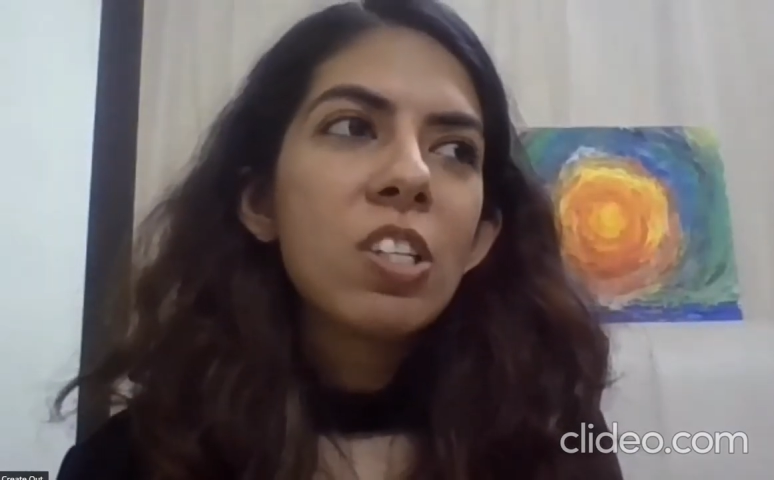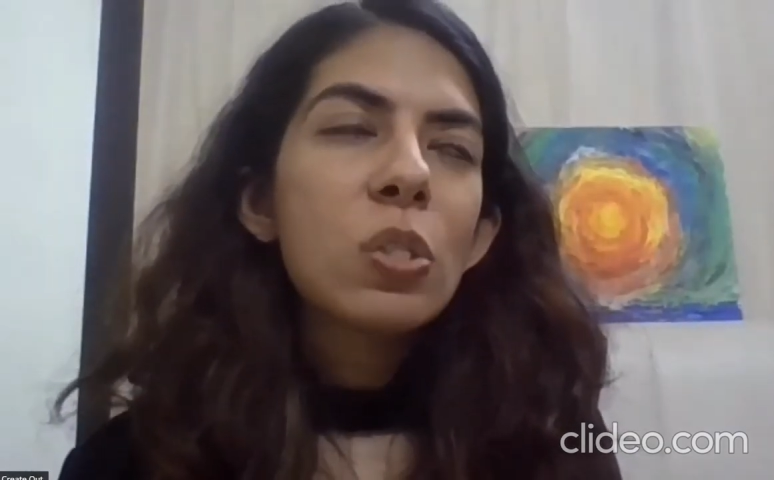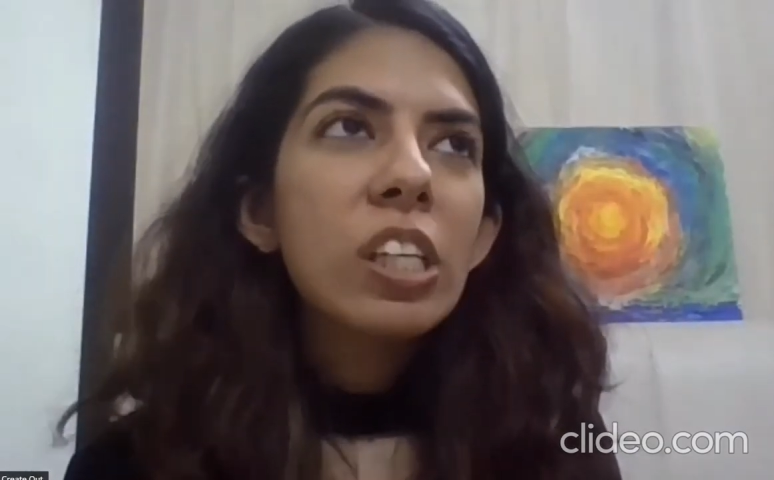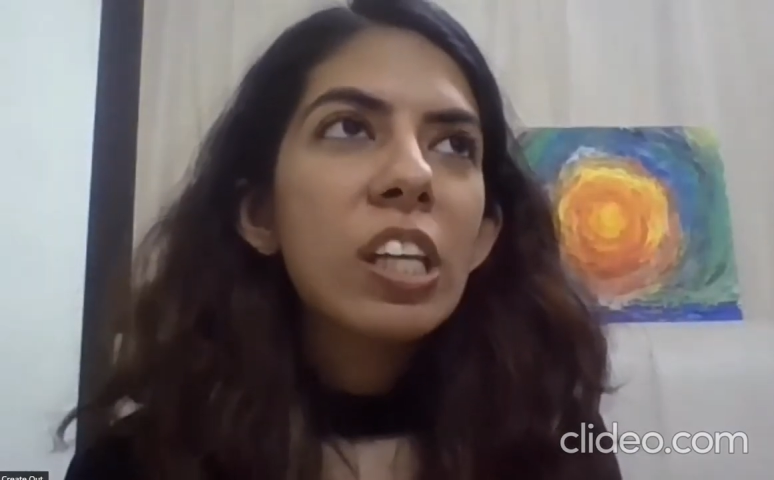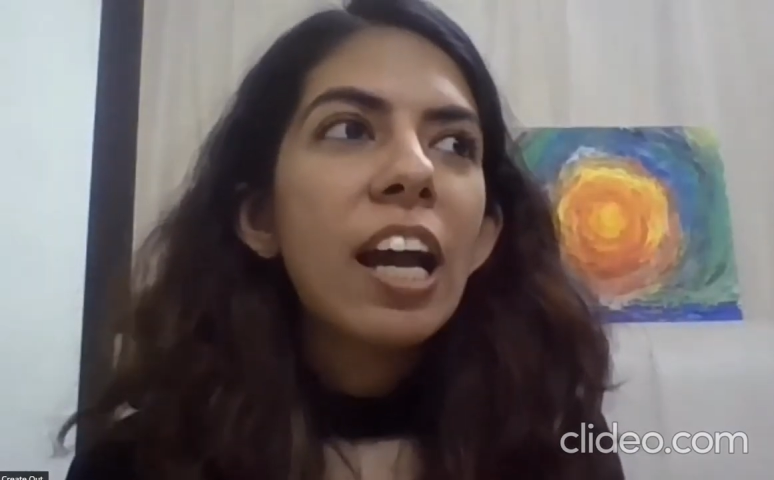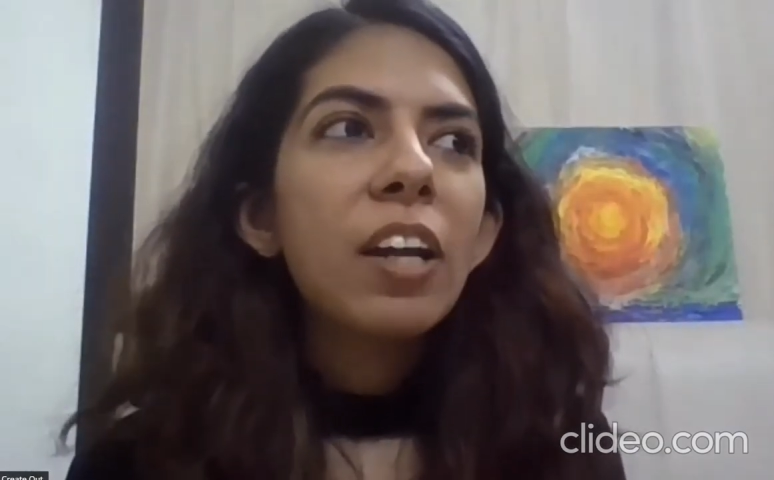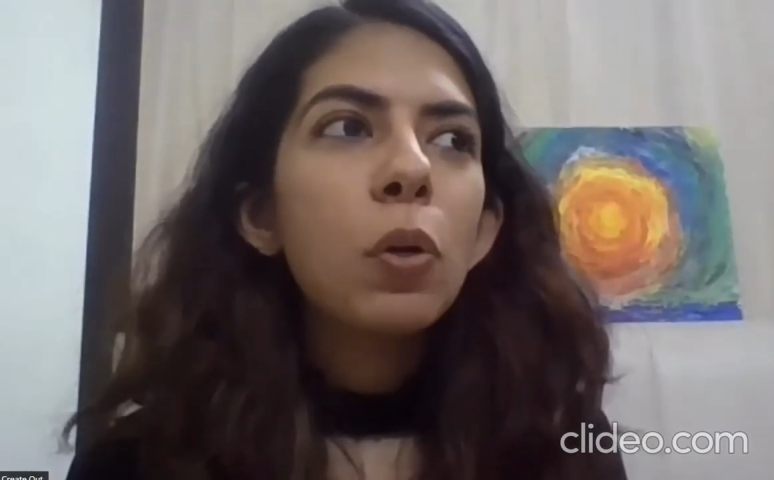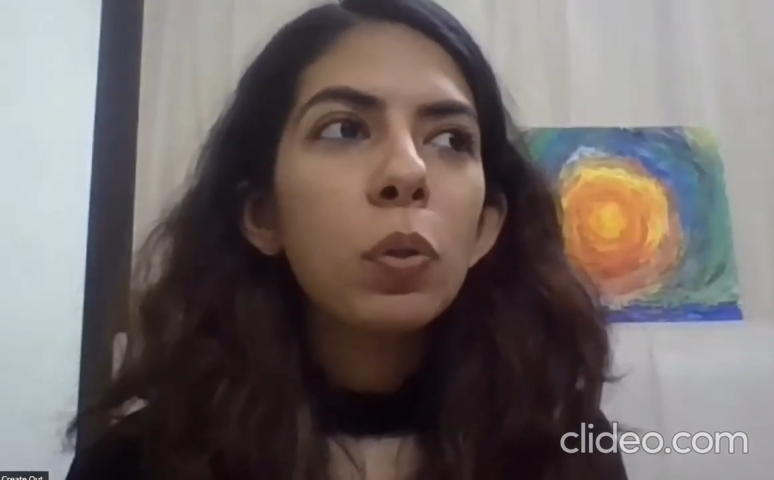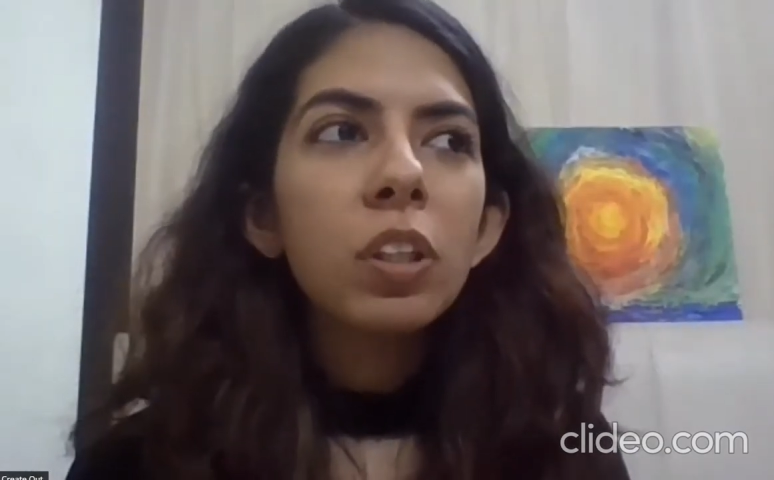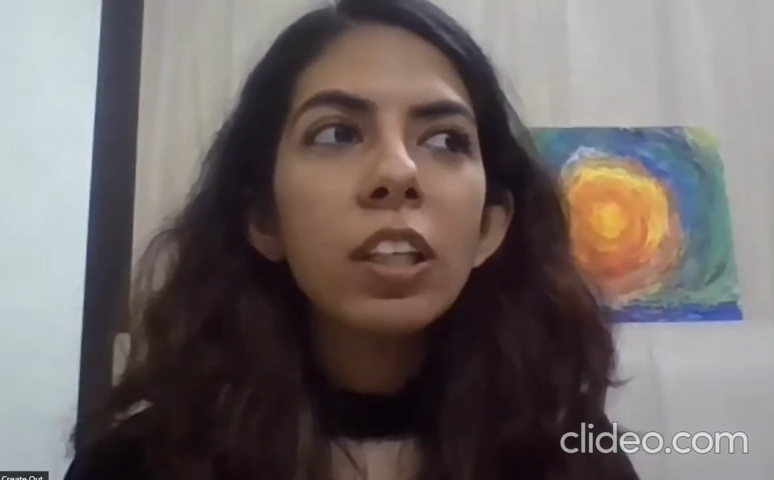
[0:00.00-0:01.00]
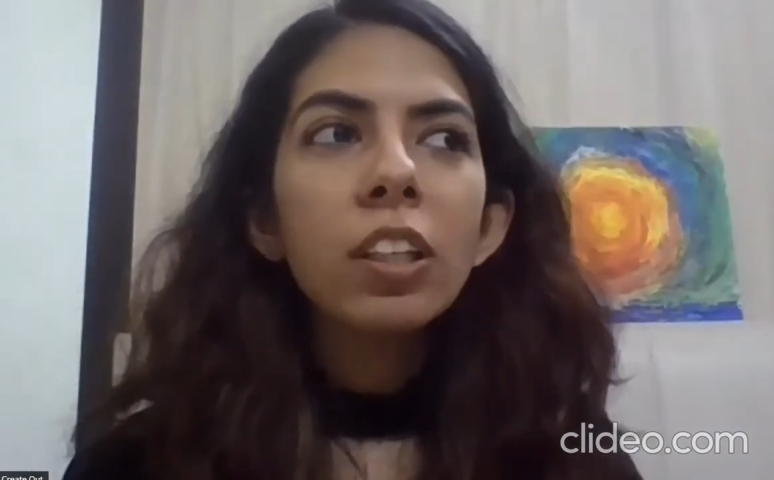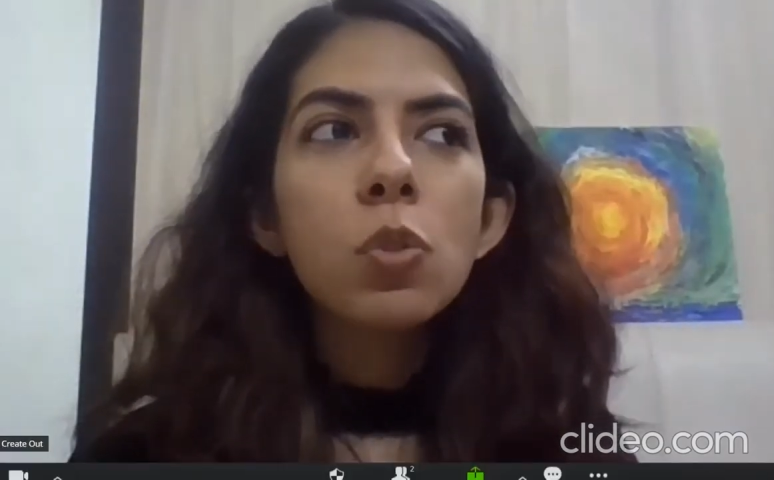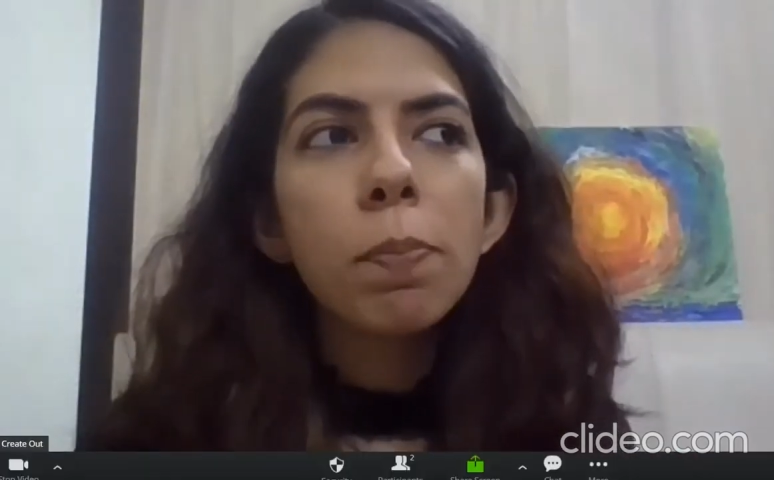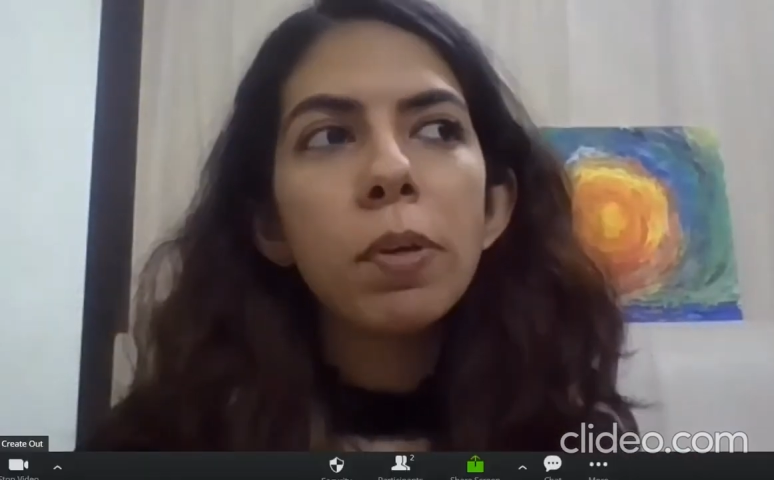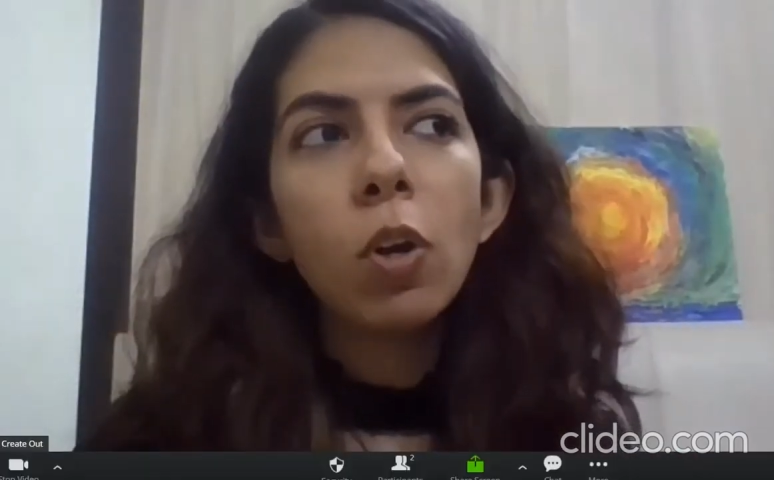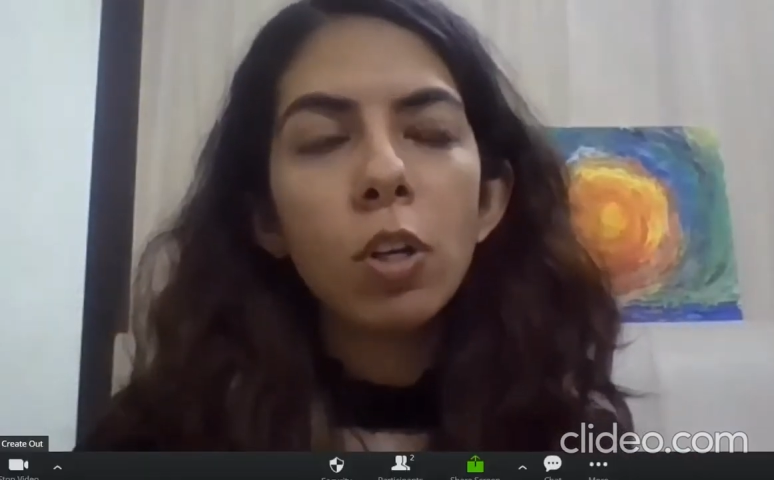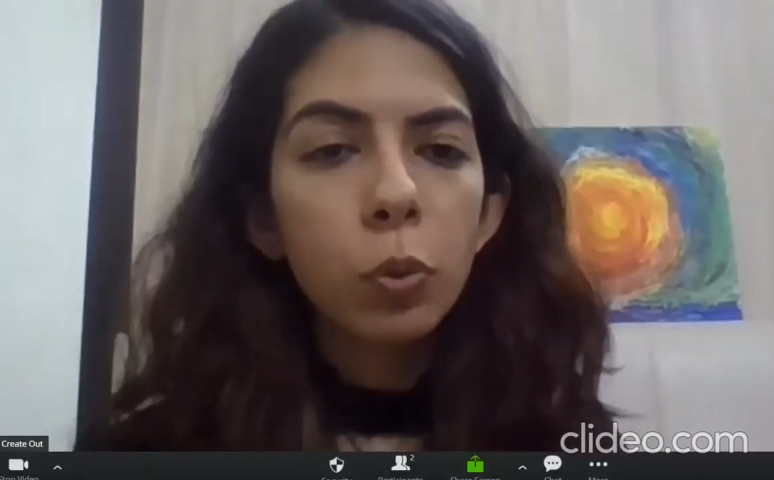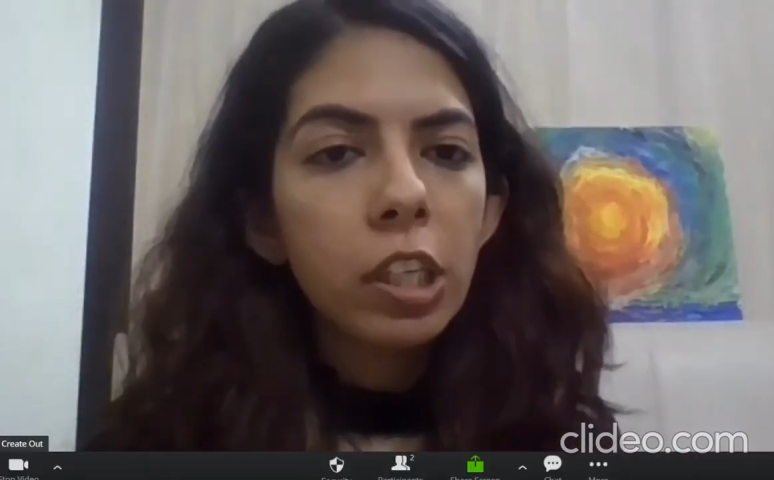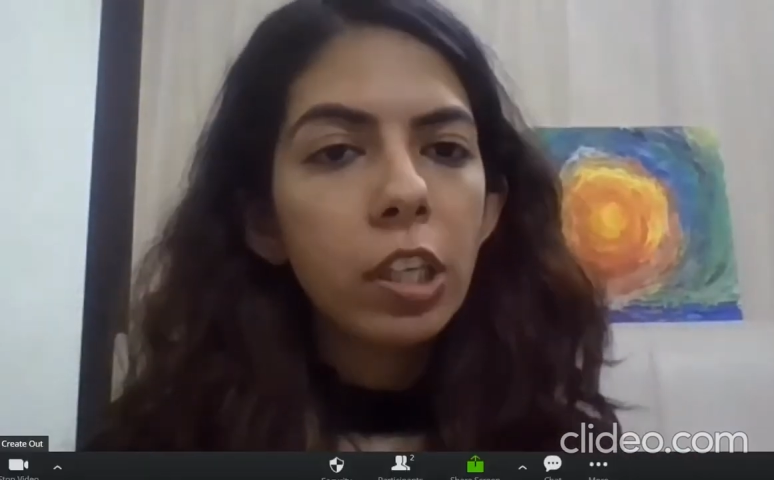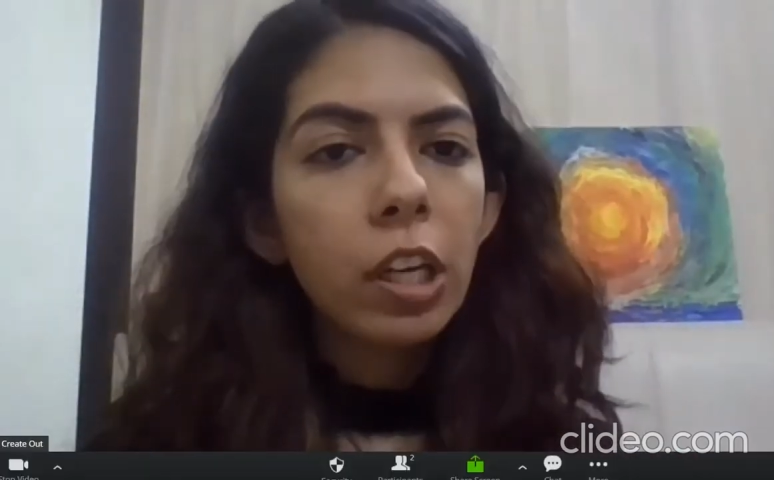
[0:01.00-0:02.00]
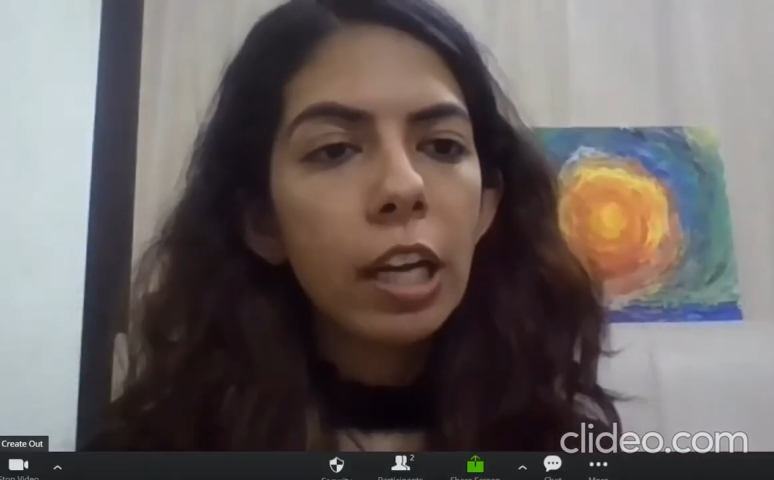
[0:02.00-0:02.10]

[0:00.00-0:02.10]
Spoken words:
so yeah, I don't think there's women not doing it.